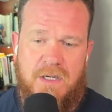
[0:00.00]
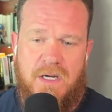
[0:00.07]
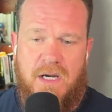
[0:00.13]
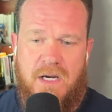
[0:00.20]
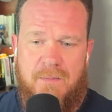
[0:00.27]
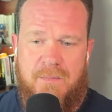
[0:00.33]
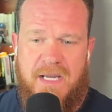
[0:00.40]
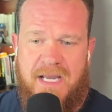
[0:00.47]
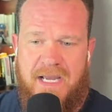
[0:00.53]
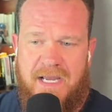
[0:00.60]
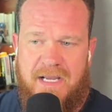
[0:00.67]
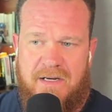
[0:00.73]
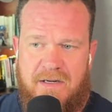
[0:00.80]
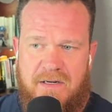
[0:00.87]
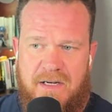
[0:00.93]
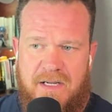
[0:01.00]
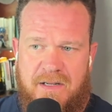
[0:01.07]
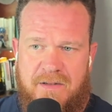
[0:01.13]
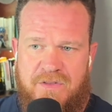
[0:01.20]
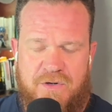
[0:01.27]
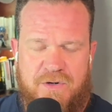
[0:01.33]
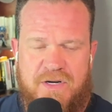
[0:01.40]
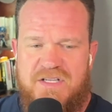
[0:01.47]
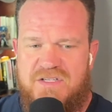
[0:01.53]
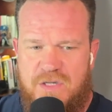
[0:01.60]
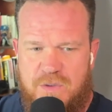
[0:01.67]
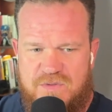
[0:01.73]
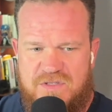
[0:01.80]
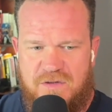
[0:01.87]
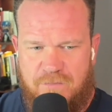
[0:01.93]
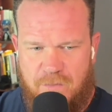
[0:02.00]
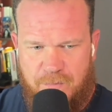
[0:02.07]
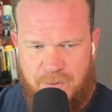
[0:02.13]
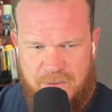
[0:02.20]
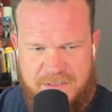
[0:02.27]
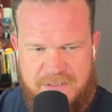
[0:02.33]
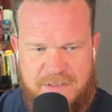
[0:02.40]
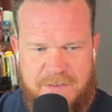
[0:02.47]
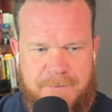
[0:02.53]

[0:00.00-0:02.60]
And there is no silver bullet.